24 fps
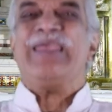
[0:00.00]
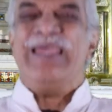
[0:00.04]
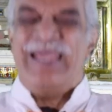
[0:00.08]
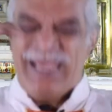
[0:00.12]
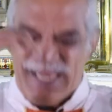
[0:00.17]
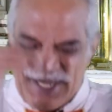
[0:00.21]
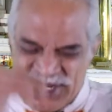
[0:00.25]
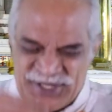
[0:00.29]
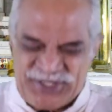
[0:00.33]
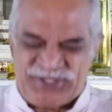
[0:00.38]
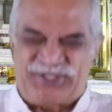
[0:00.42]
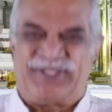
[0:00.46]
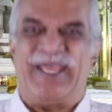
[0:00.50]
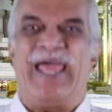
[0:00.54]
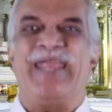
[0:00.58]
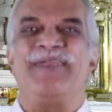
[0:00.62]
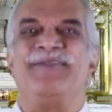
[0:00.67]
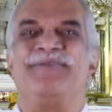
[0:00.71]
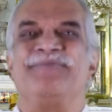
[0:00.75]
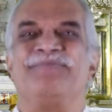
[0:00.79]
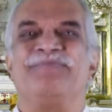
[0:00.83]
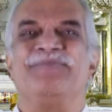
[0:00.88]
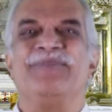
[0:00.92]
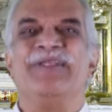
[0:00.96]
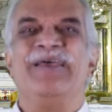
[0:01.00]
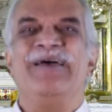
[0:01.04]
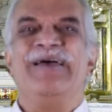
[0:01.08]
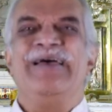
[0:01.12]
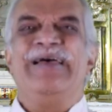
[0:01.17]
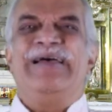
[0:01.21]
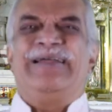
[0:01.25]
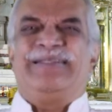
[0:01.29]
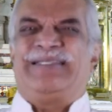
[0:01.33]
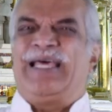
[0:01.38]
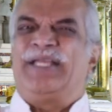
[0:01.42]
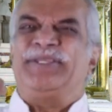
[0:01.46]
It is then
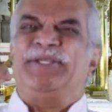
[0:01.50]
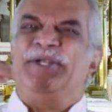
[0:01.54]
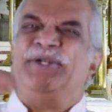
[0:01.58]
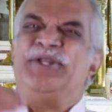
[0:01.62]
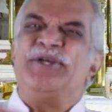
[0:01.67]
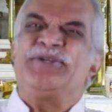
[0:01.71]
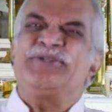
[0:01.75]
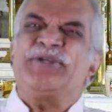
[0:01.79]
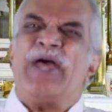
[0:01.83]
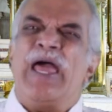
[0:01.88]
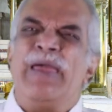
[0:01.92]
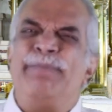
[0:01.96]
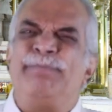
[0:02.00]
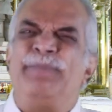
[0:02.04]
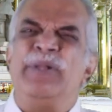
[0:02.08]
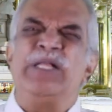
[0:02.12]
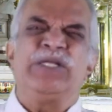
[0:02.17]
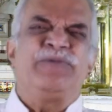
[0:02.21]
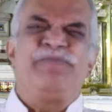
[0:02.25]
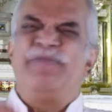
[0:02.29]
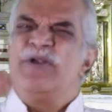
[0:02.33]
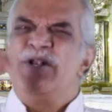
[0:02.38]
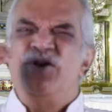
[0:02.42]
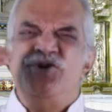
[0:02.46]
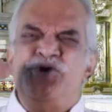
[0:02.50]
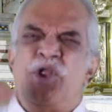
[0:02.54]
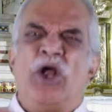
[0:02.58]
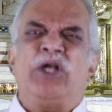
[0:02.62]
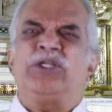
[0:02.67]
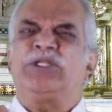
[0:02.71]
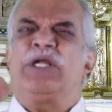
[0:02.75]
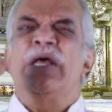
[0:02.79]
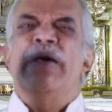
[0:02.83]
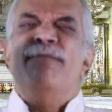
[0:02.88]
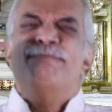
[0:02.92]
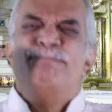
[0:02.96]
that the disciples will not